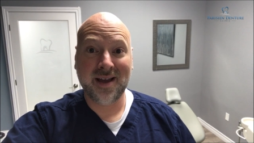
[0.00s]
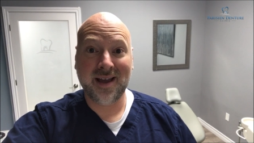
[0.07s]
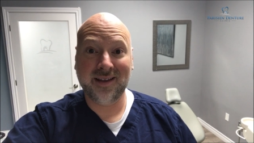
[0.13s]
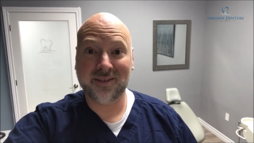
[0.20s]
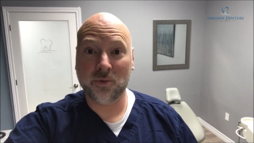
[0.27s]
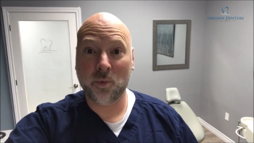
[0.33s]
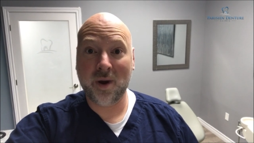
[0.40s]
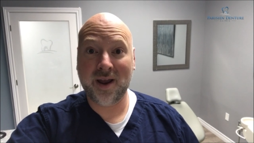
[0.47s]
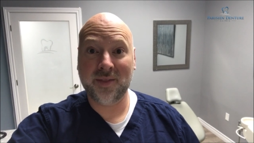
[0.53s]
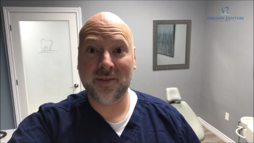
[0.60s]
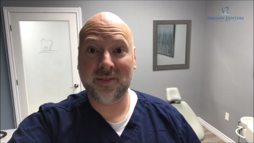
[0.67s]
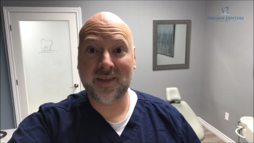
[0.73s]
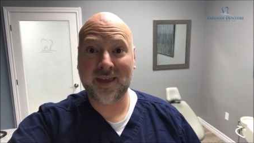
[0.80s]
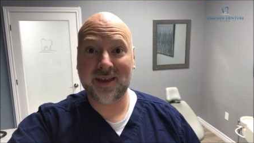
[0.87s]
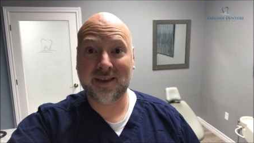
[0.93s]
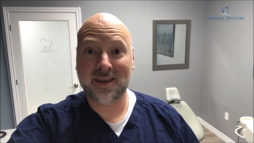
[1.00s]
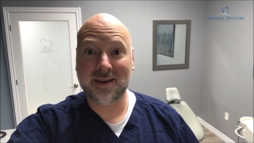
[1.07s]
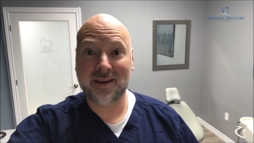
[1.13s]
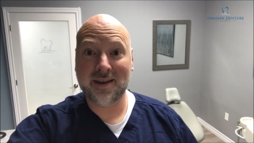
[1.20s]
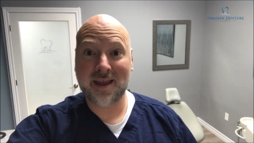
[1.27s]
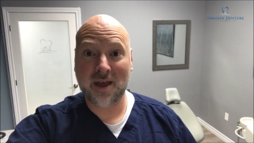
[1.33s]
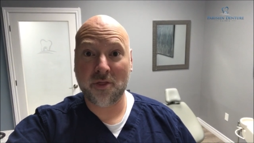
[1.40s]
is a way that they
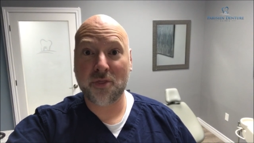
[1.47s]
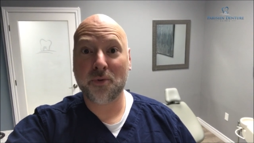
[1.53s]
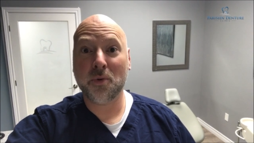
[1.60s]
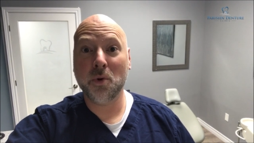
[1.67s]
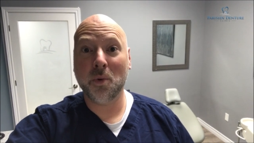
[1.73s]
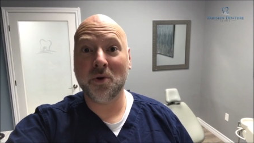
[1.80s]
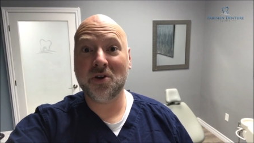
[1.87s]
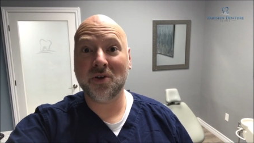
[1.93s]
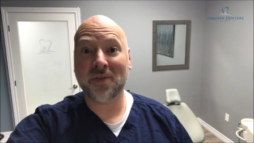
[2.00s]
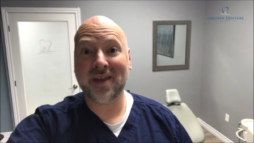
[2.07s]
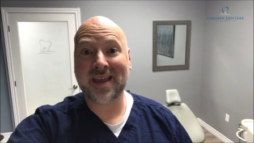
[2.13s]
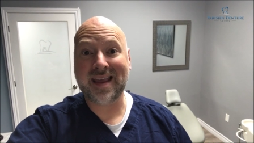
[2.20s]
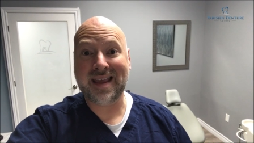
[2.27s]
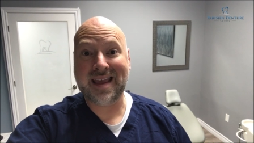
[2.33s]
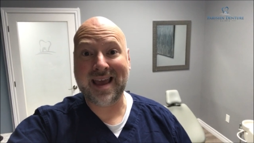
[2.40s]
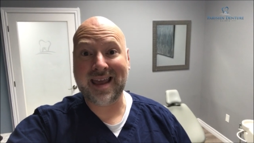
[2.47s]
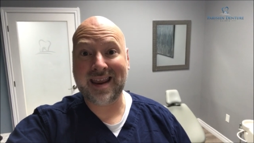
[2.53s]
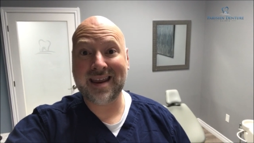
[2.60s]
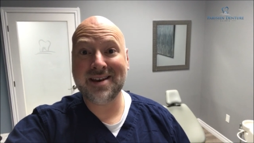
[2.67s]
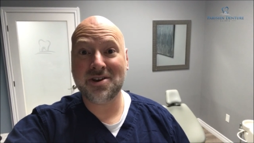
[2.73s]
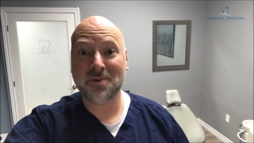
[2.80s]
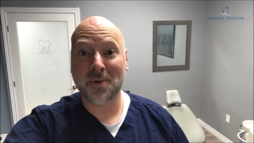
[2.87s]
can get through until they can get
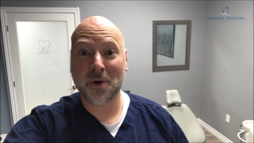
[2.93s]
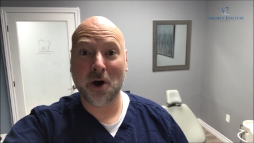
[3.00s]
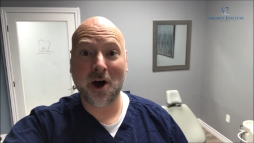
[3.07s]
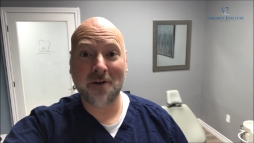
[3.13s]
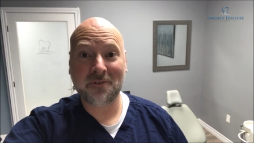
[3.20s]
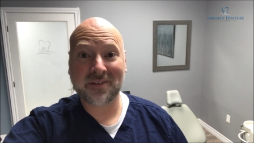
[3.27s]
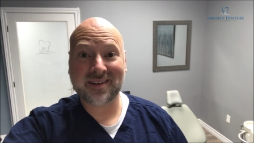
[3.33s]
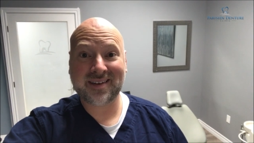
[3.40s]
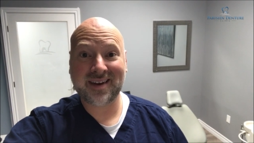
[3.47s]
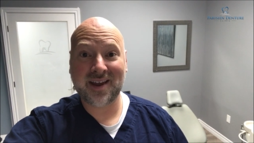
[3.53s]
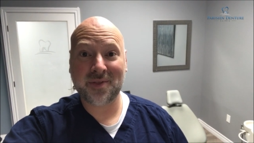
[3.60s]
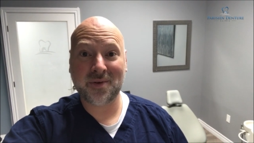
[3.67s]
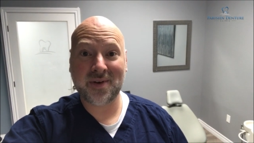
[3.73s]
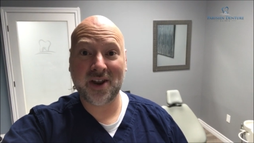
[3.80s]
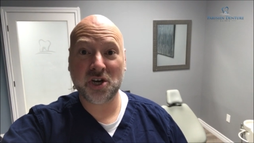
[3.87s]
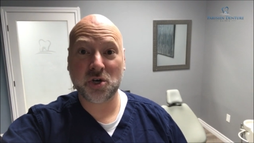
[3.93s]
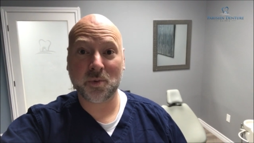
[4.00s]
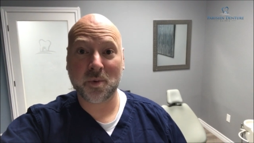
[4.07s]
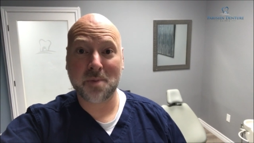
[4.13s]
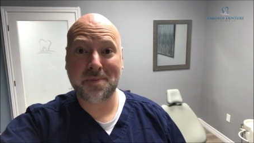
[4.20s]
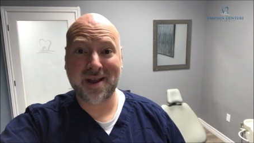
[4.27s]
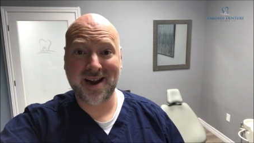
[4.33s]
into an office to get their denture
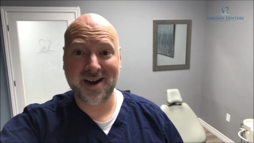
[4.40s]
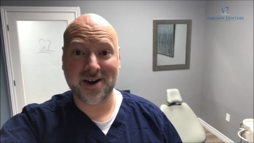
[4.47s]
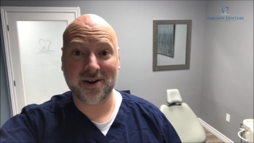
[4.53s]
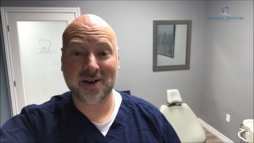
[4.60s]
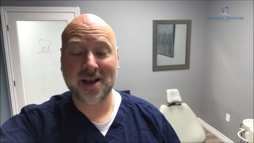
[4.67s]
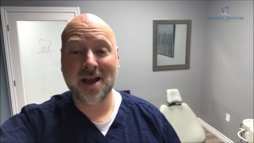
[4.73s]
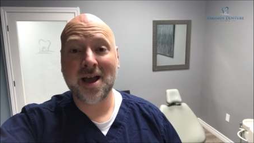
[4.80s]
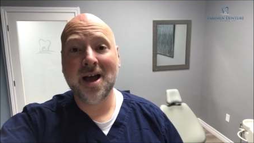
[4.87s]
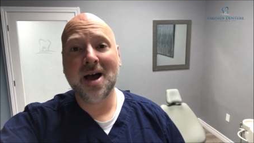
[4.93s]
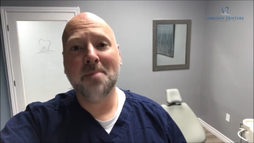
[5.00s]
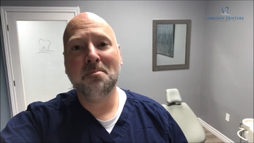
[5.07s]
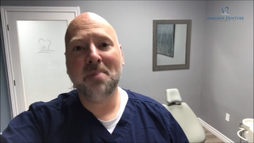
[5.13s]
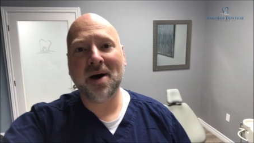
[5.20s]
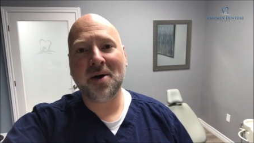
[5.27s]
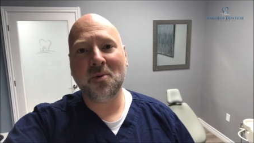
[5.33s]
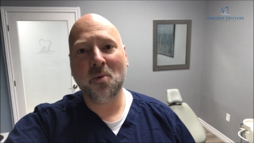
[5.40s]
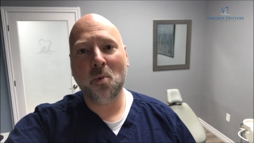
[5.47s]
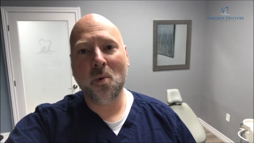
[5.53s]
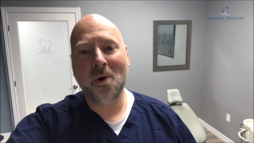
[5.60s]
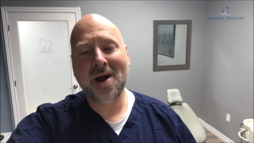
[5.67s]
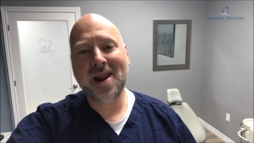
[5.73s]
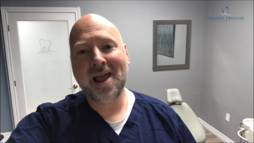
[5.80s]
repaired. But
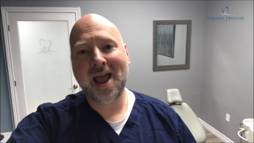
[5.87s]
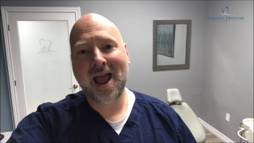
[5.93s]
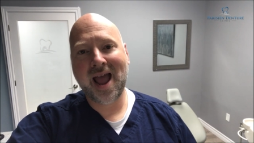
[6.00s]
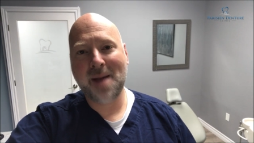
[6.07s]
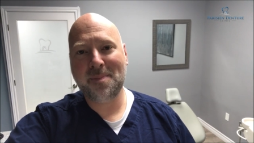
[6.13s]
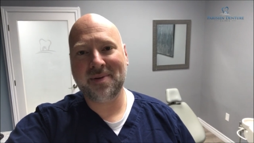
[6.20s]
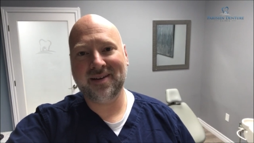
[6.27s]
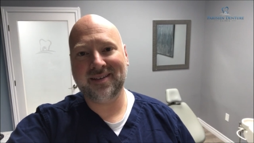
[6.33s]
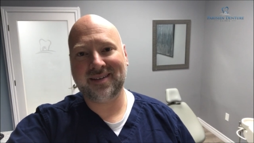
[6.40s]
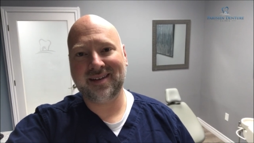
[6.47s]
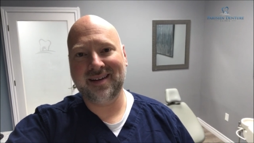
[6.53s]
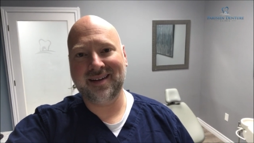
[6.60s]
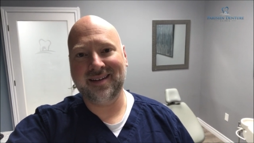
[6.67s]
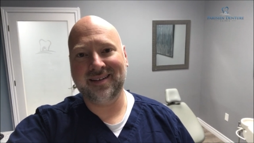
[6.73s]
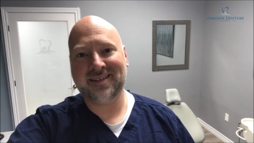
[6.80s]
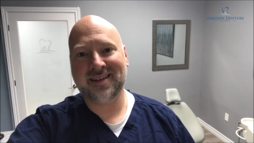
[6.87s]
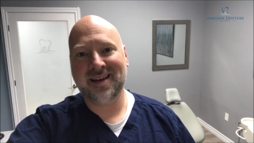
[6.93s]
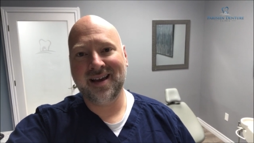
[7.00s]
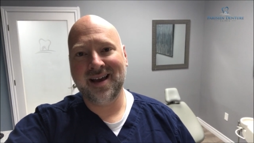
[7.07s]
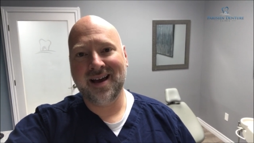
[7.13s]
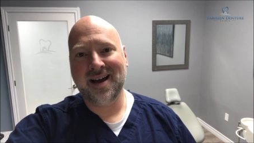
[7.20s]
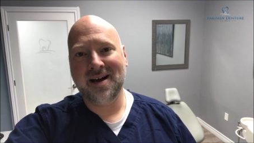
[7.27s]
what happens is,
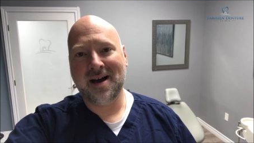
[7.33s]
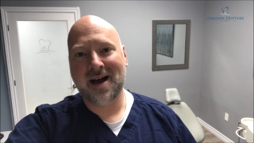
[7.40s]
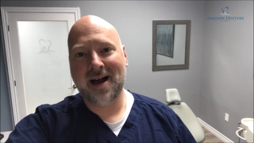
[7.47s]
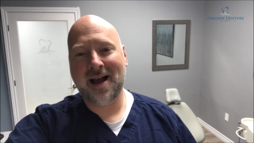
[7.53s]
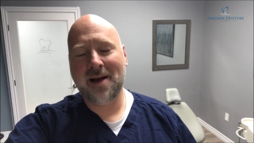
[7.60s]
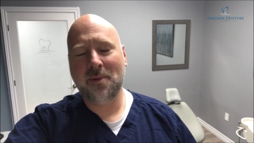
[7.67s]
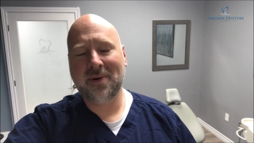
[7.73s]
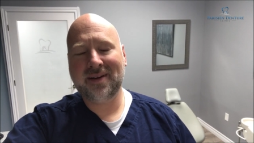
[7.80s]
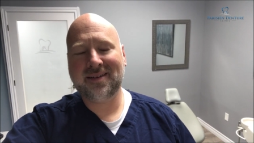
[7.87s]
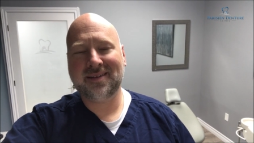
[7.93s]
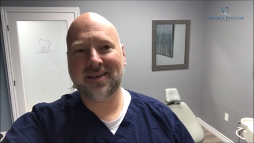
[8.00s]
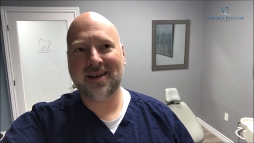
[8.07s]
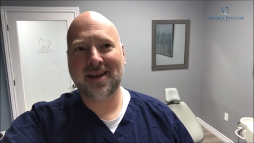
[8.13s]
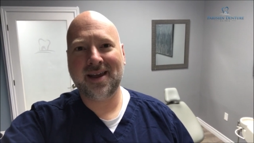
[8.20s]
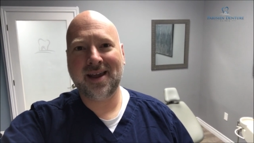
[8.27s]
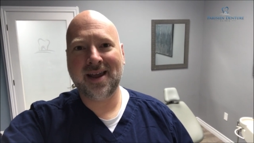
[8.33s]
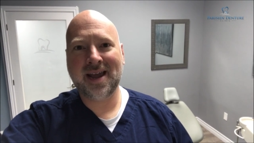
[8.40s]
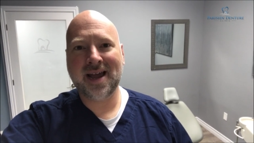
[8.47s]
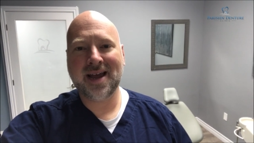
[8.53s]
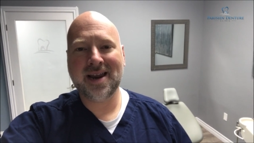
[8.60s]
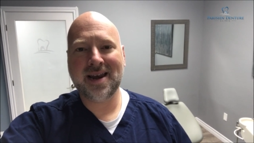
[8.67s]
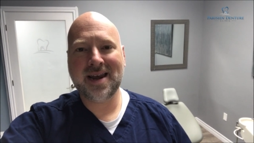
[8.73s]
I would say
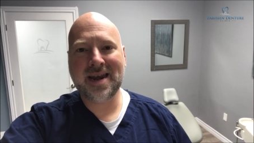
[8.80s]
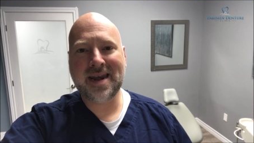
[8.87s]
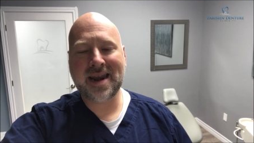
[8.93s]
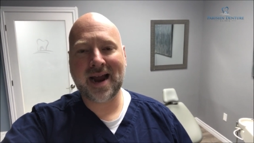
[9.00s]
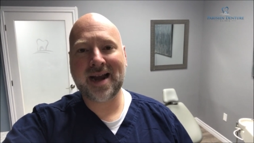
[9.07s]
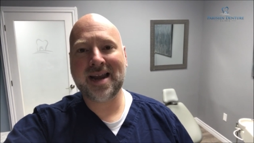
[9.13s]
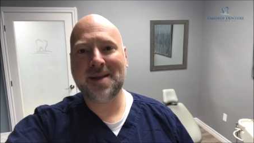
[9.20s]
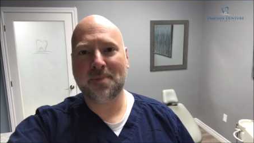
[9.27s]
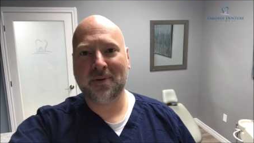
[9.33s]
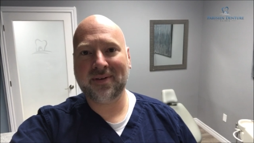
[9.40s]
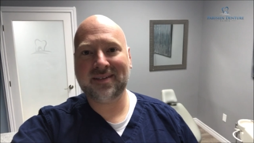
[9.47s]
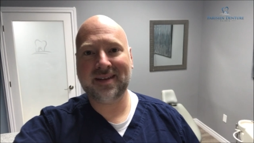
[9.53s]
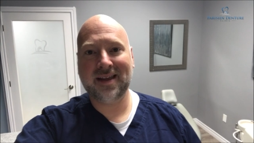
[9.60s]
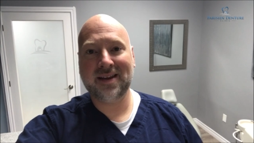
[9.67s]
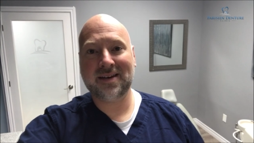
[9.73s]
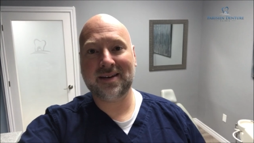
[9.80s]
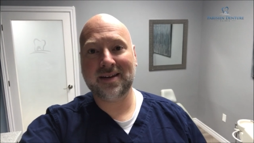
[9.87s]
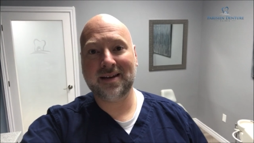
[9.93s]
90%